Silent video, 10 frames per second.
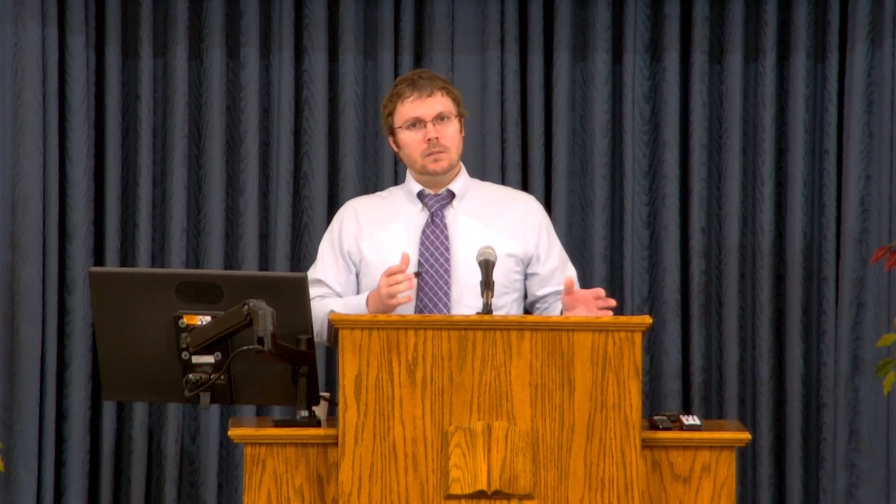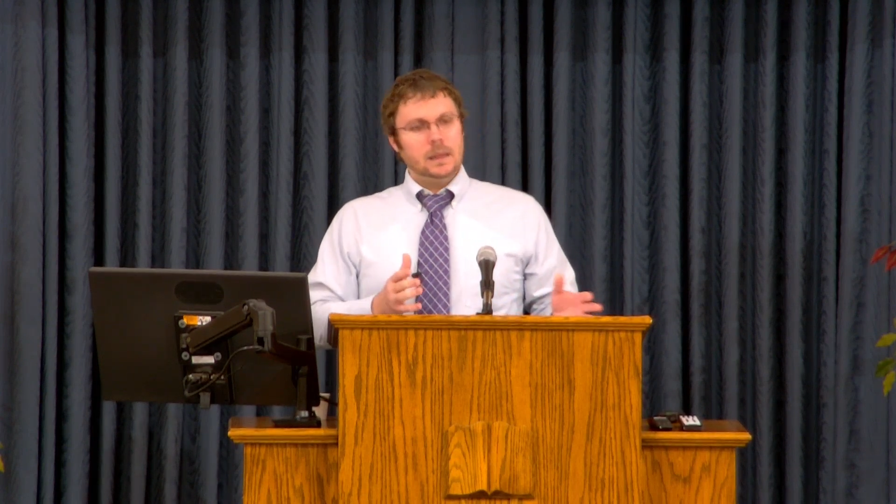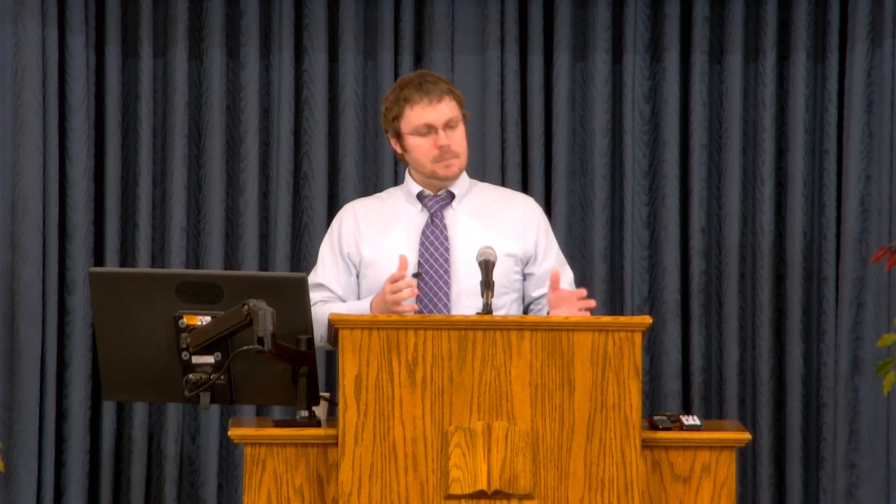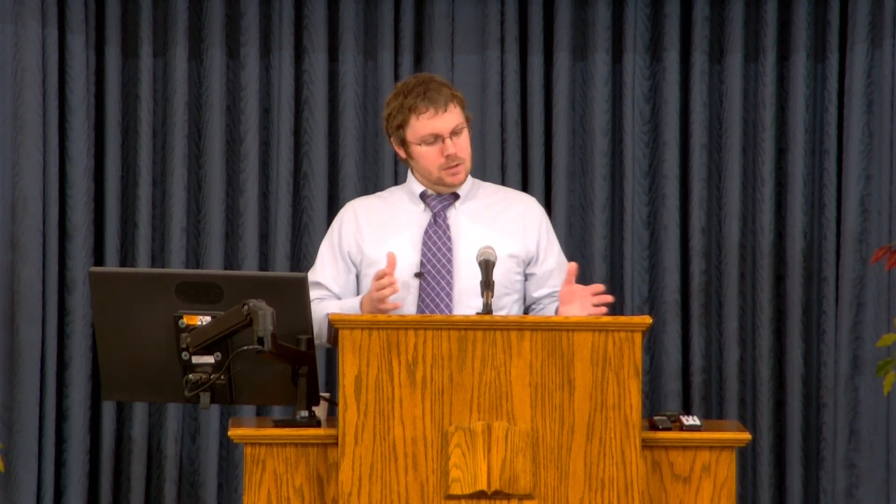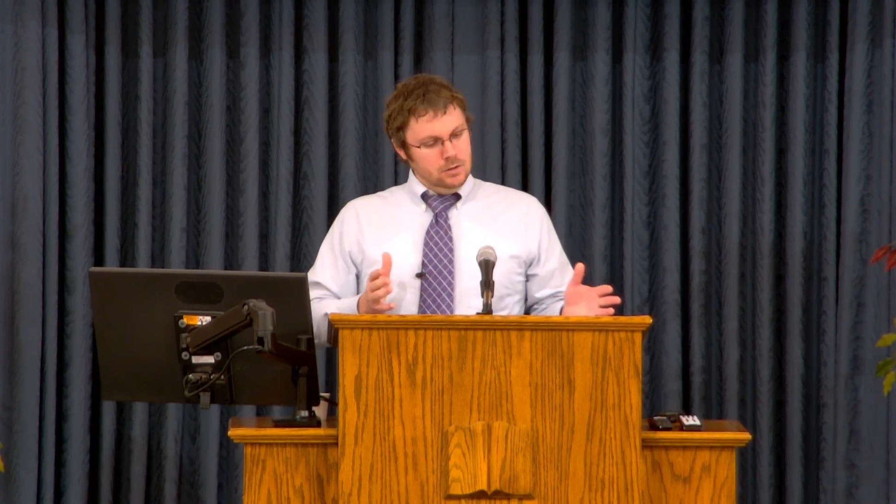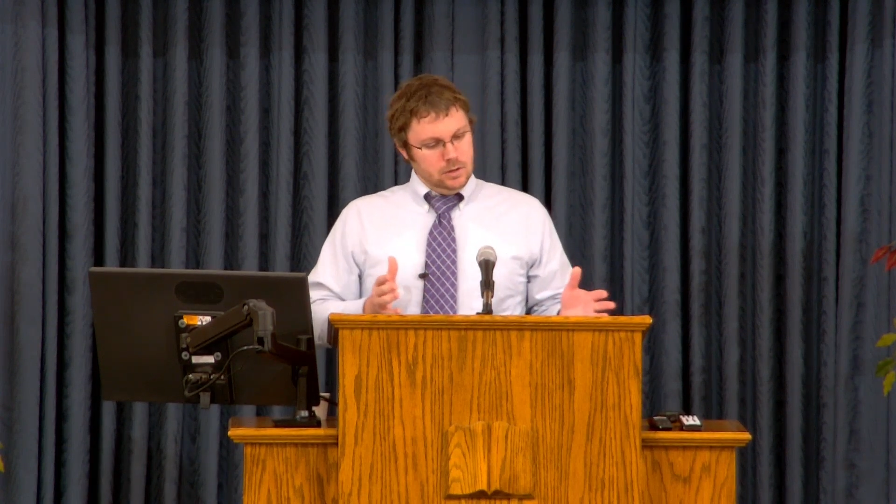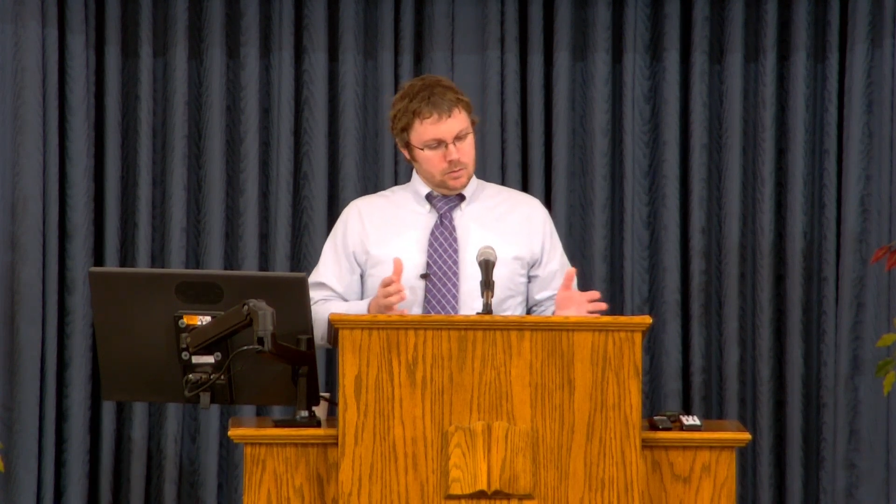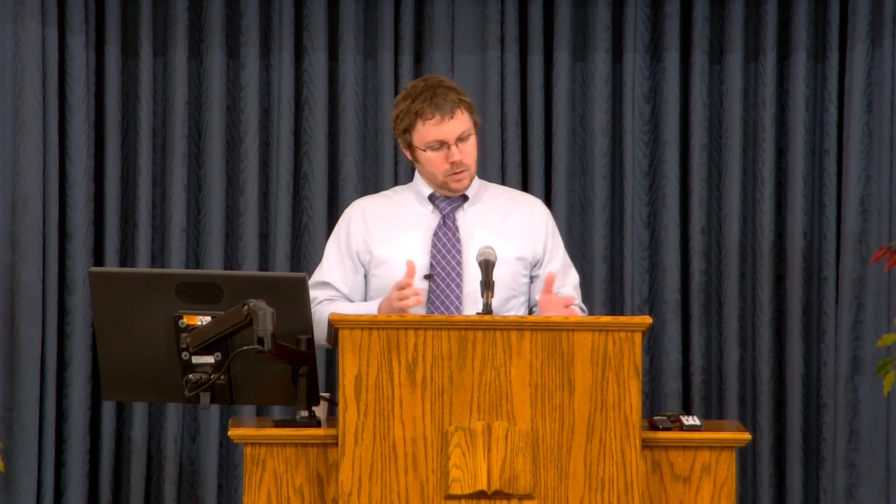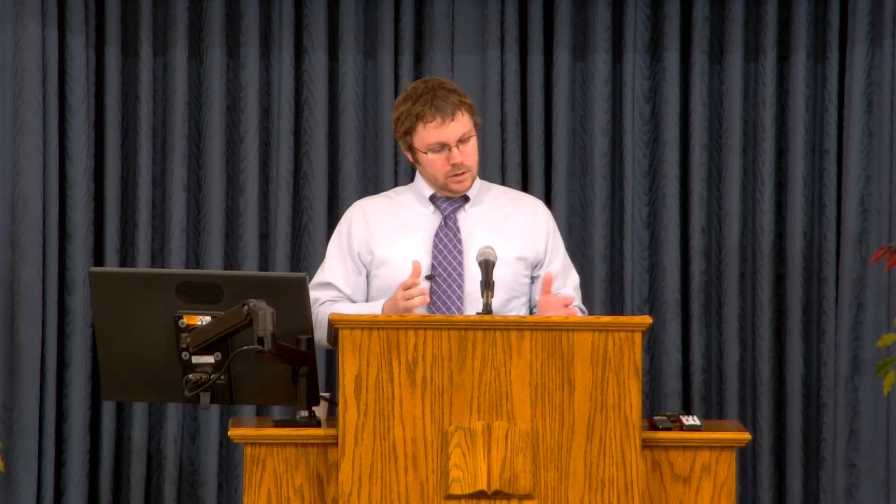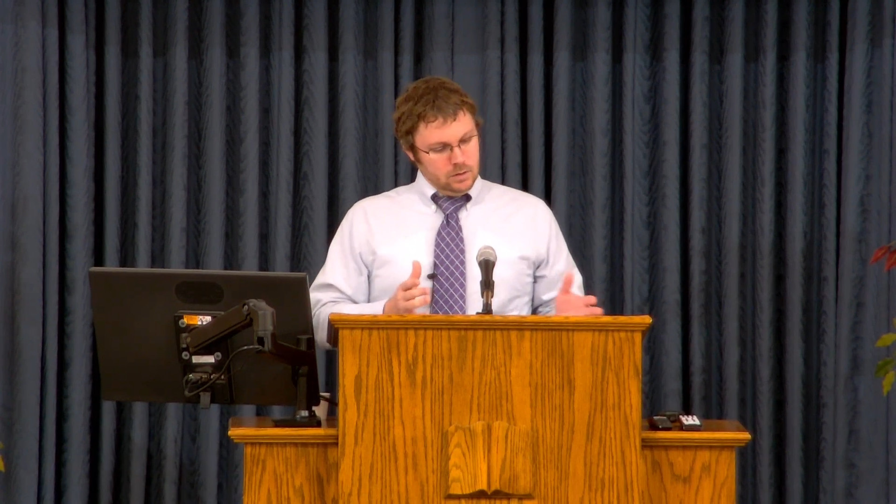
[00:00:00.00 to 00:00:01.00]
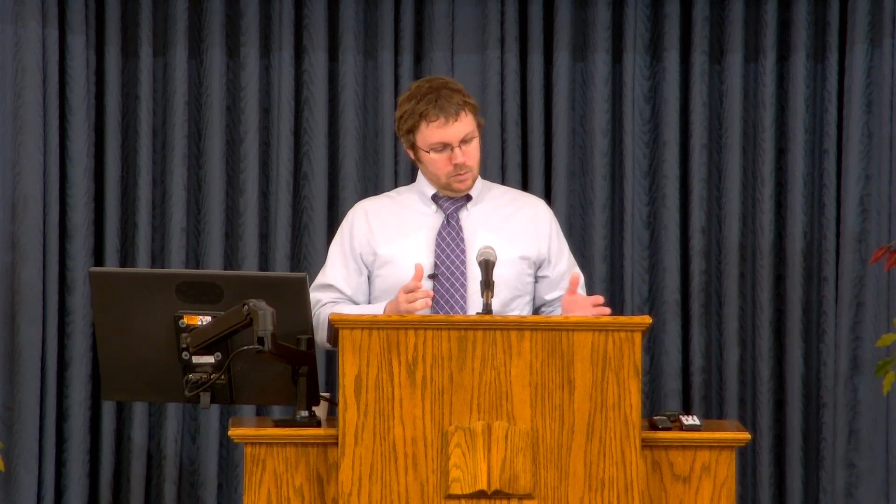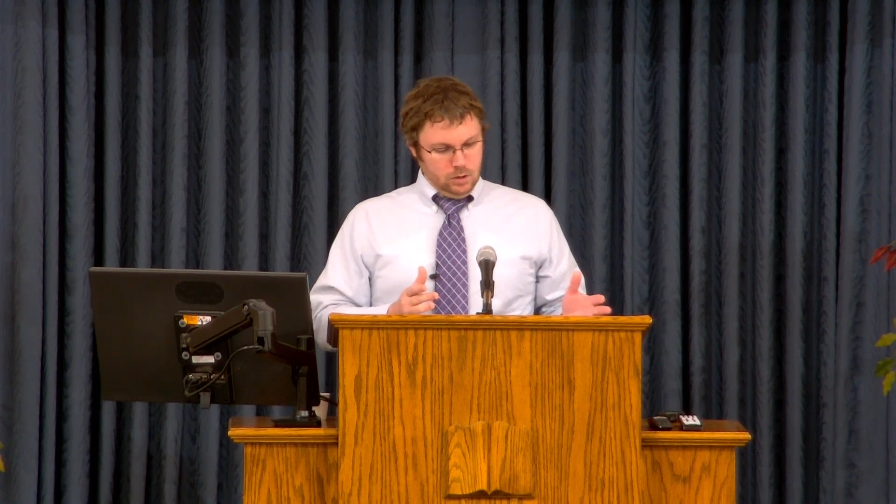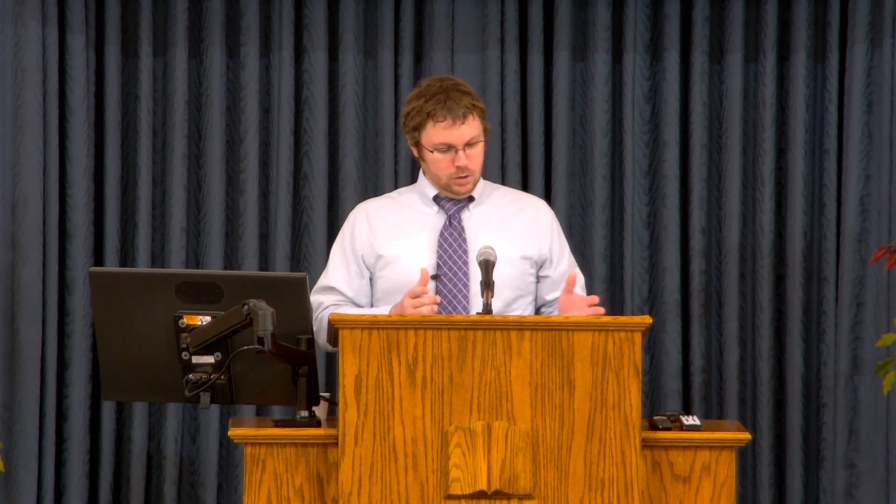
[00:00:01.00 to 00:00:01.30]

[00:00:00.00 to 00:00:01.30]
maybe you could wonder well,